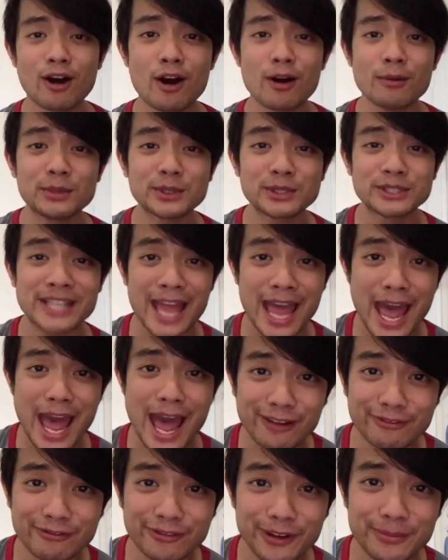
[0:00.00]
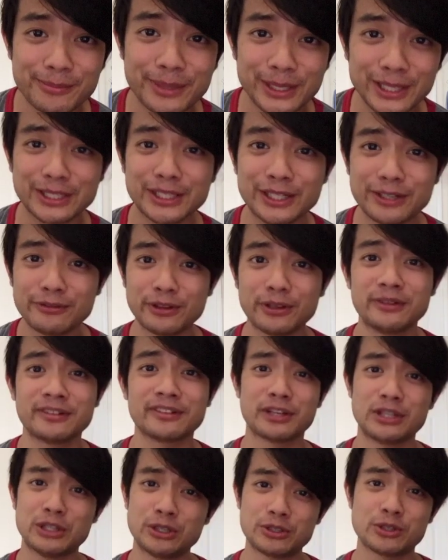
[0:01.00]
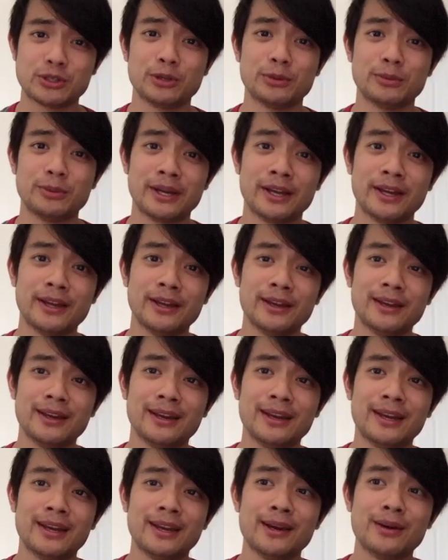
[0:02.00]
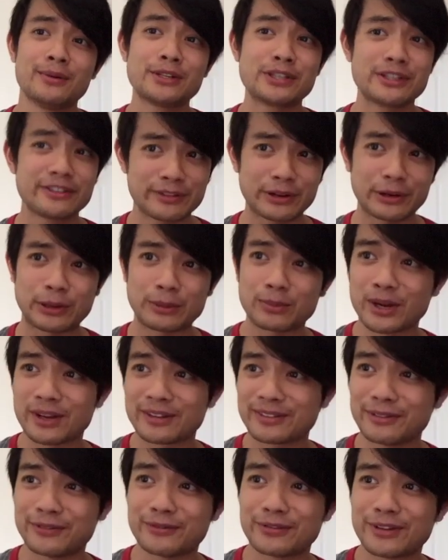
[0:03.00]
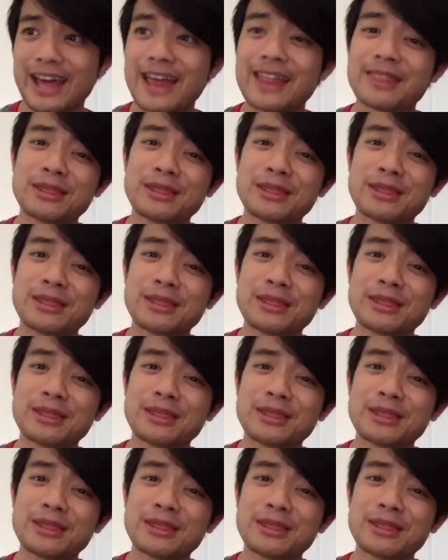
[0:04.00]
almost half a billion views on YouTube, which is very impressive.